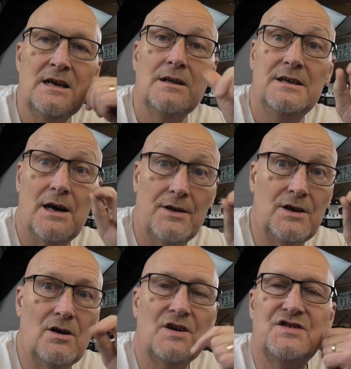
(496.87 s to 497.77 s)
The other
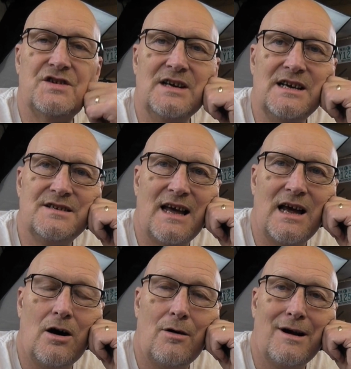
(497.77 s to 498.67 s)
nice thing is, they
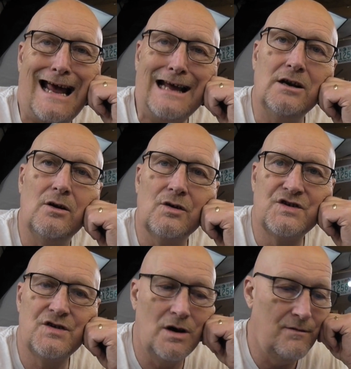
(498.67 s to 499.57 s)
are an analog
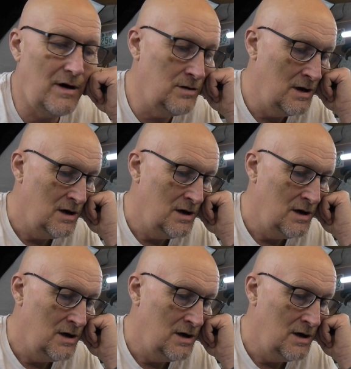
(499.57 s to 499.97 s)
servo,